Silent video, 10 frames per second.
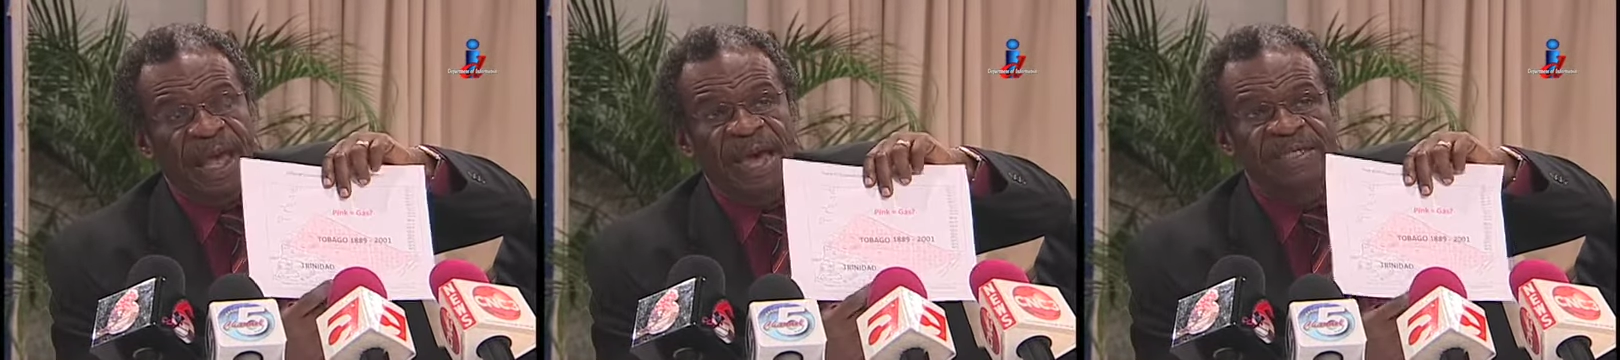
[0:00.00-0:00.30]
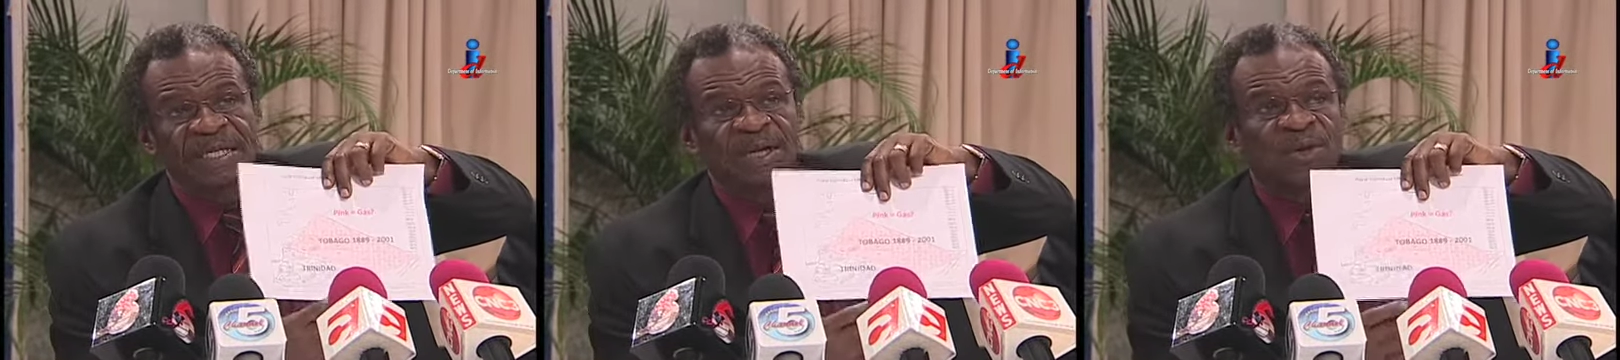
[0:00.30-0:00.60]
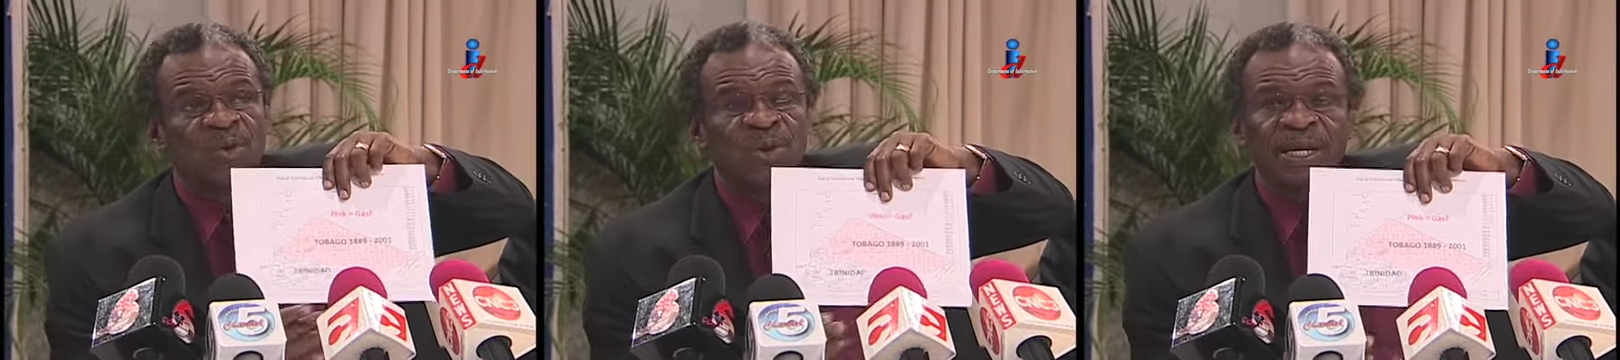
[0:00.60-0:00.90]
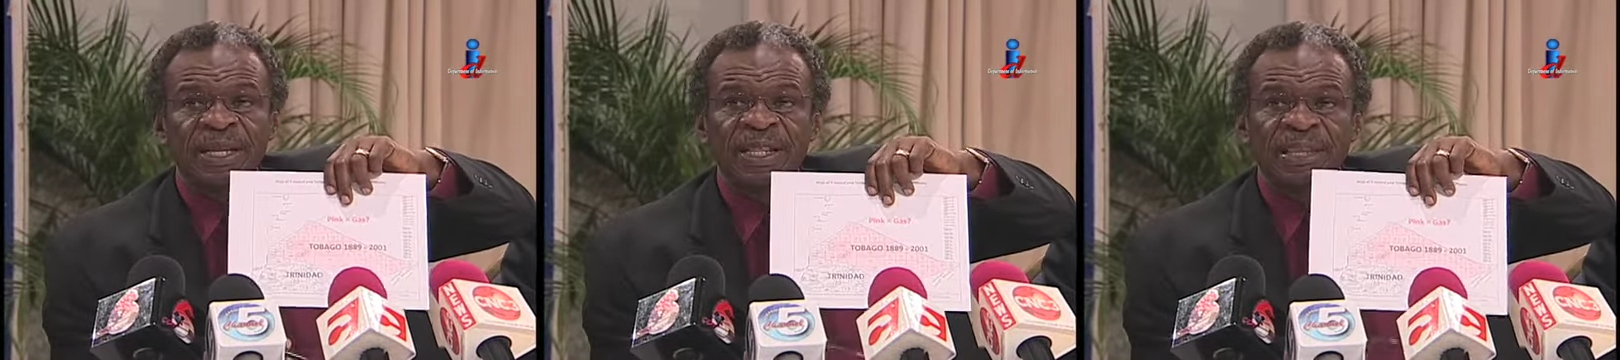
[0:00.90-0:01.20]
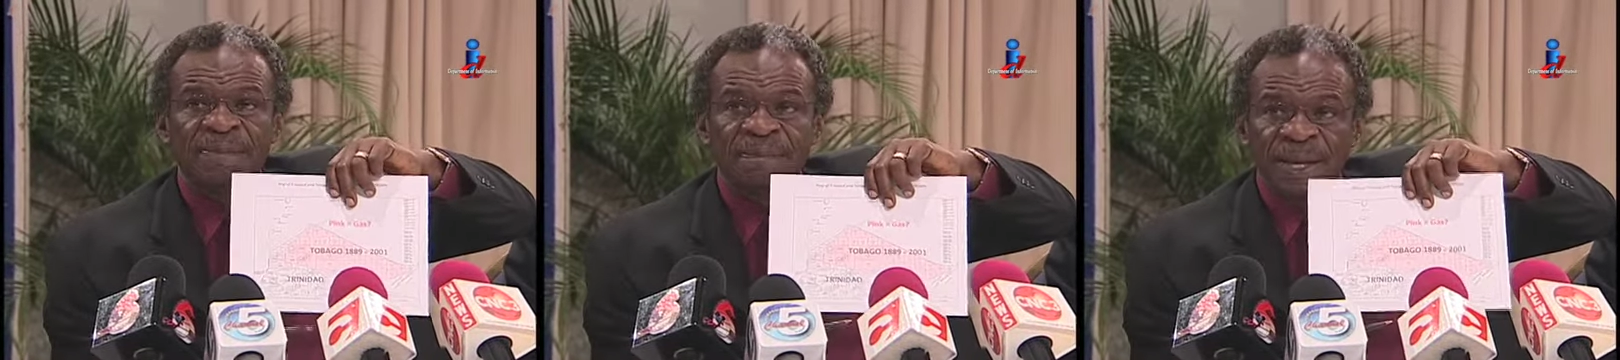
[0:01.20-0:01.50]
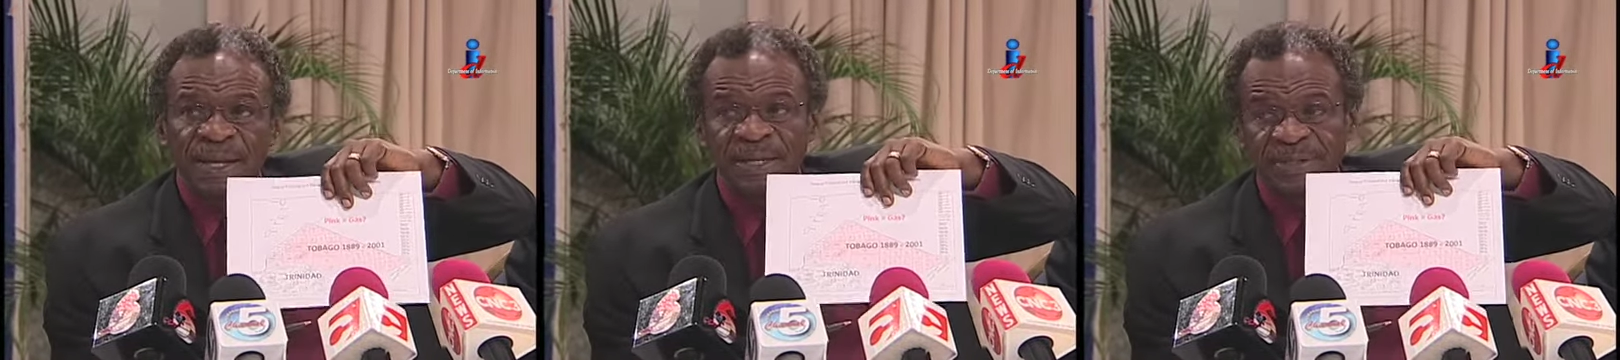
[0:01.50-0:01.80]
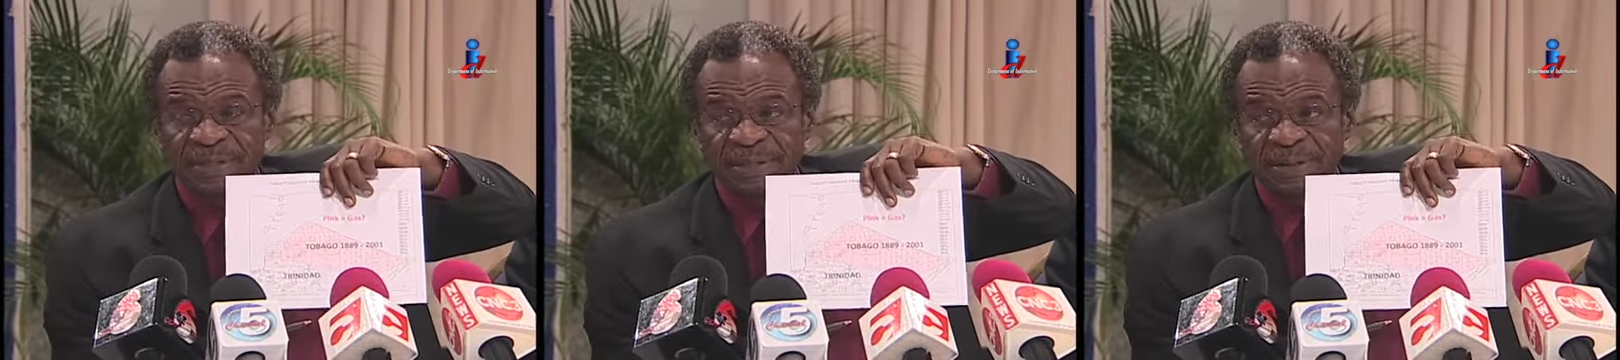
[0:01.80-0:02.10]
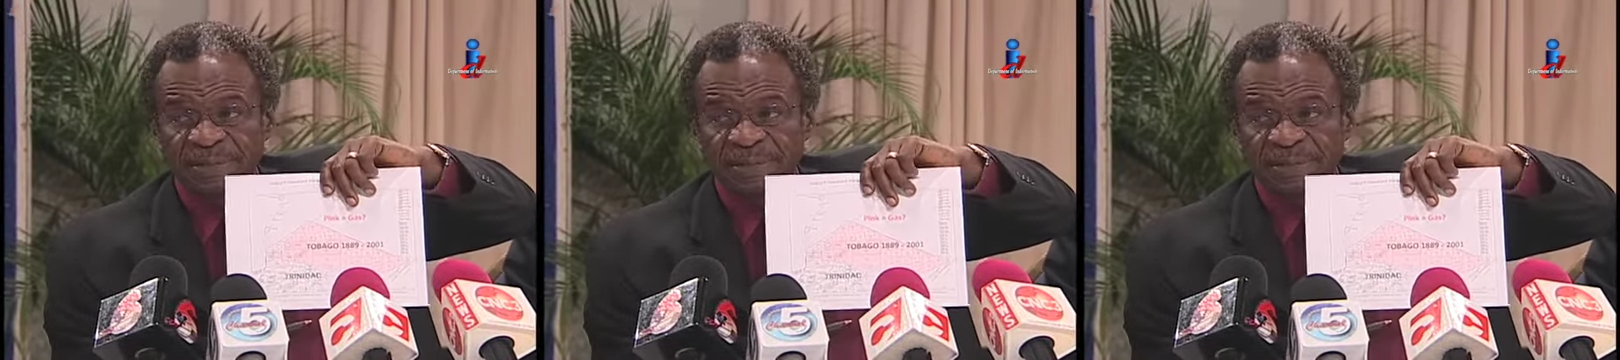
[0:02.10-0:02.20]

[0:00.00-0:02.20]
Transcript: as included in the bills,